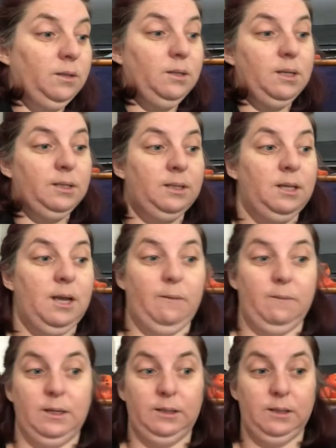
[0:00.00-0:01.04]
that's that
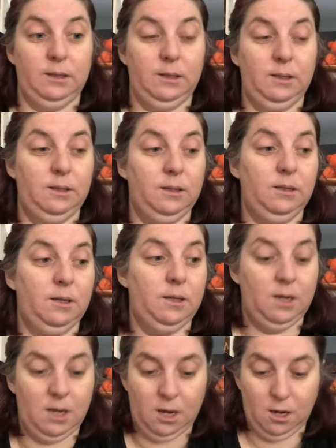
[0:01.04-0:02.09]
one.
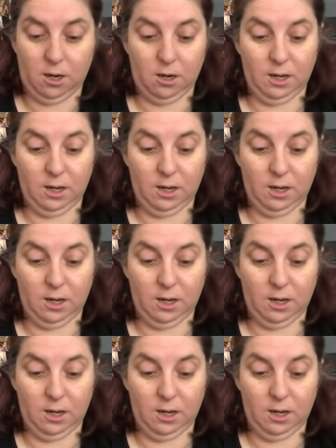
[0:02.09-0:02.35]
Oh,